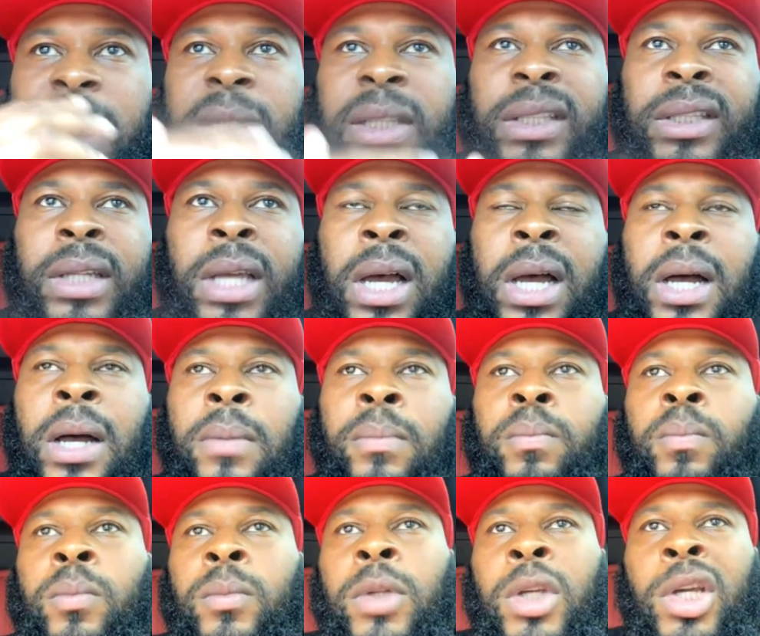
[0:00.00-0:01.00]
stemming is
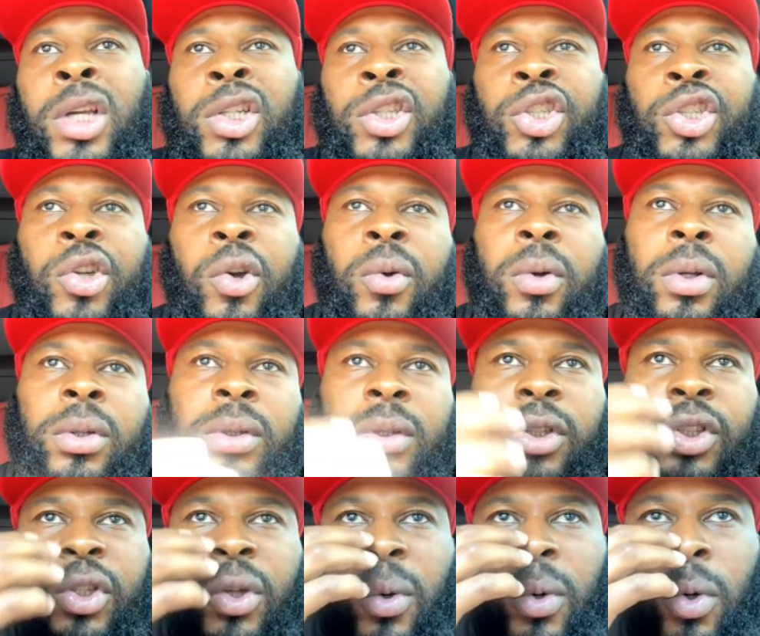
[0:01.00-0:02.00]
show
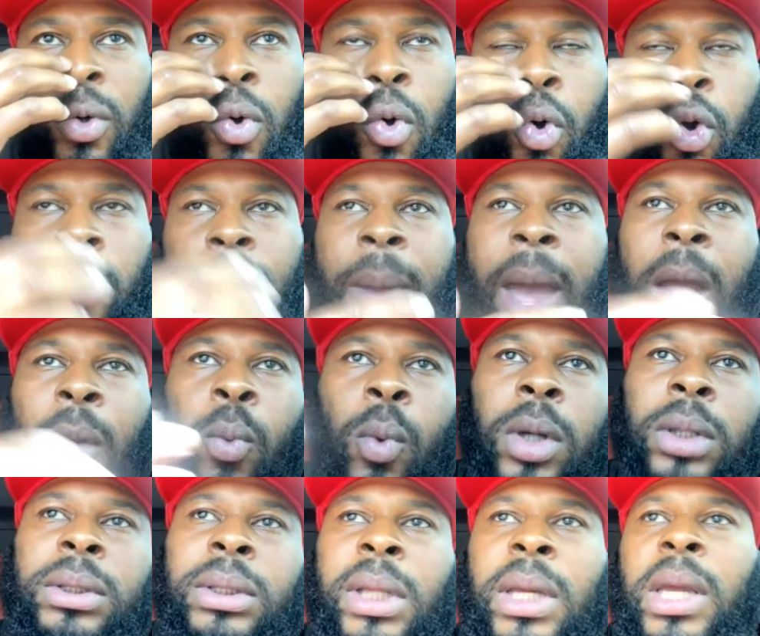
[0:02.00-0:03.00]
the quarterback
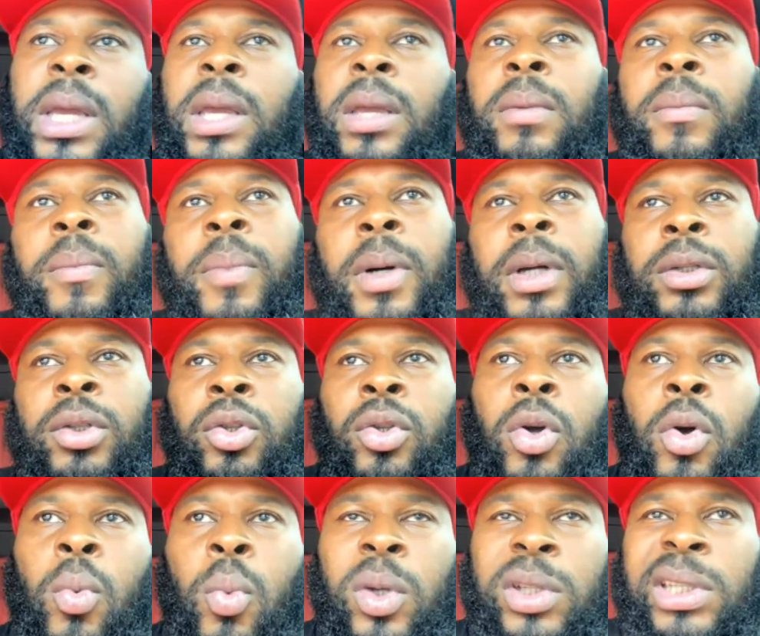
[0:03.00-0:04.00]
one thing, but
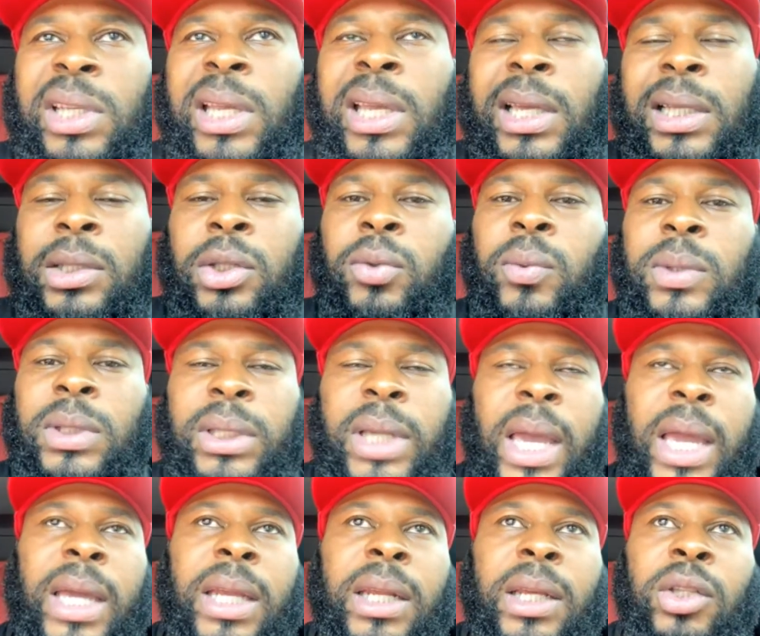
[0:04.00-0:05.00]
once he get into his
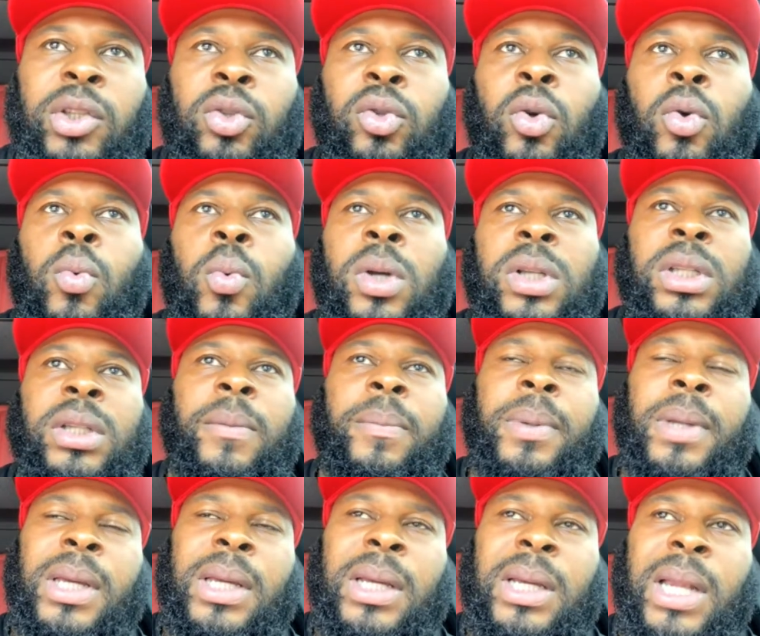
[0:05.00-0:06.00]
cadence or once the
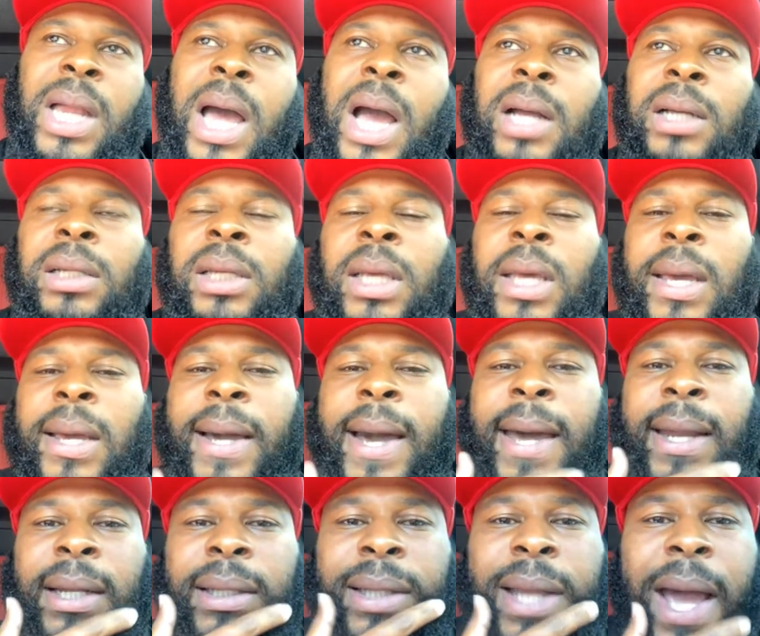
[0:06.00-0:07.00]
play clock
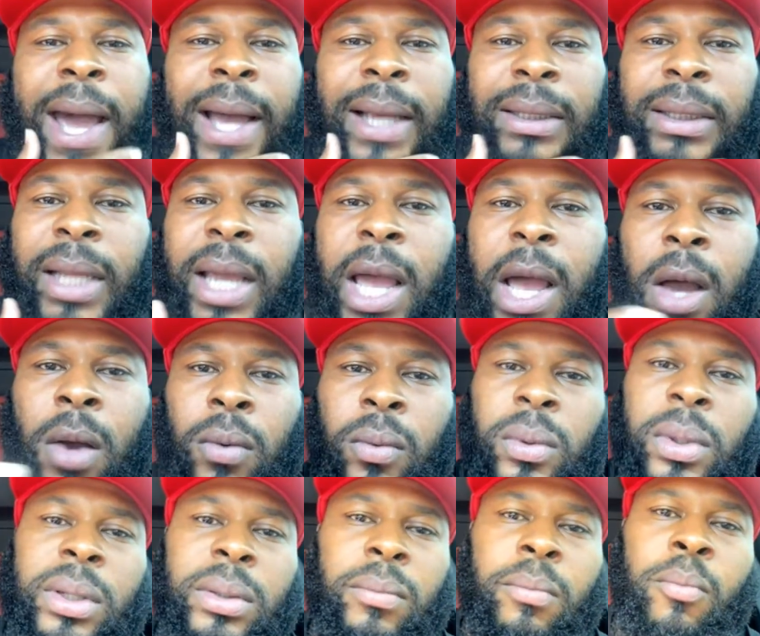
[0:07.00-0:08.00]
kind of dies
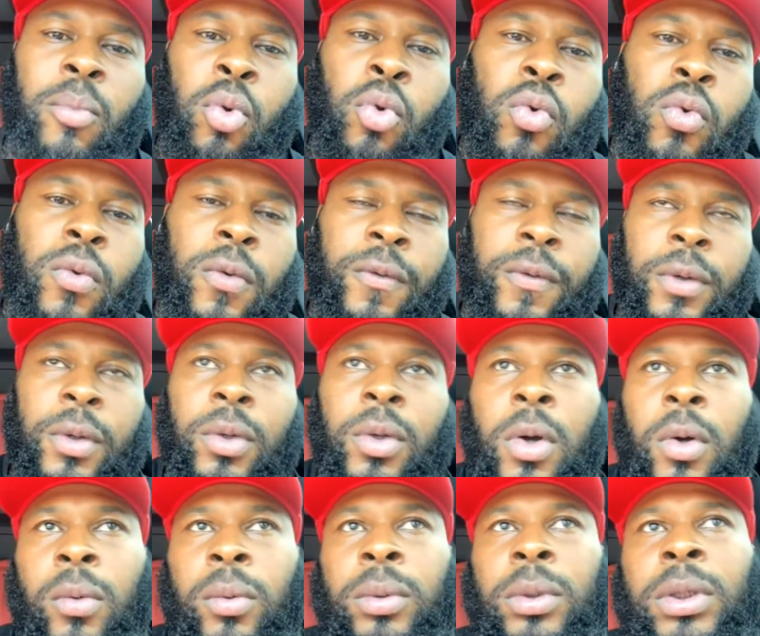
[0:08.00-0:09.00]
down, move,
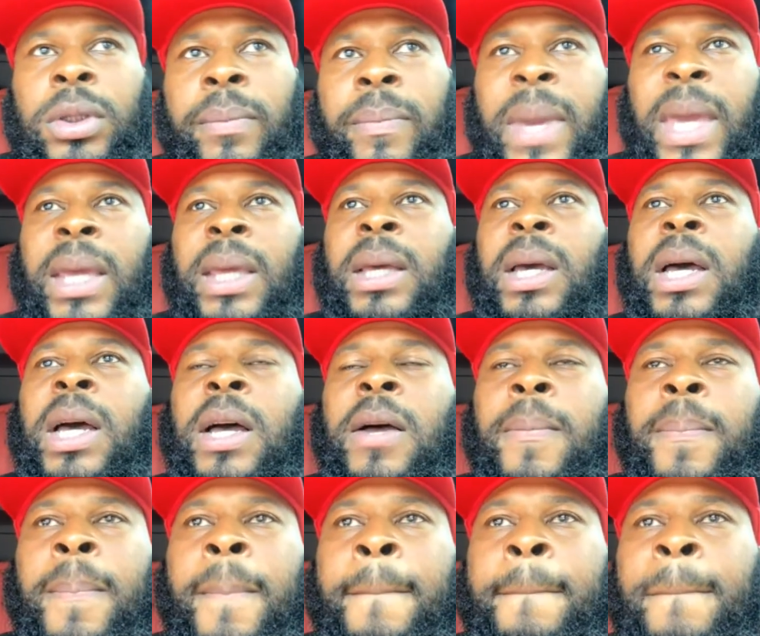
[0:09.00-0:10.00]
to make
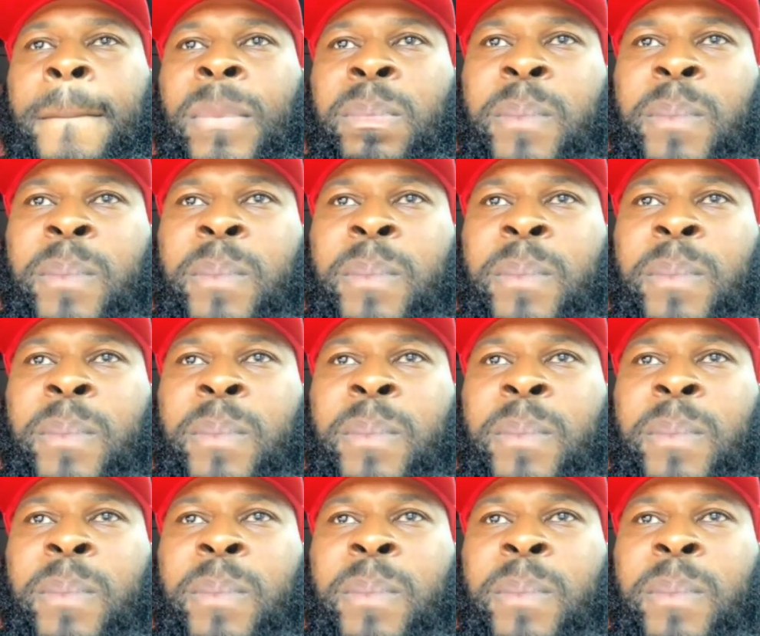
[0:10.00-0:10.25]
him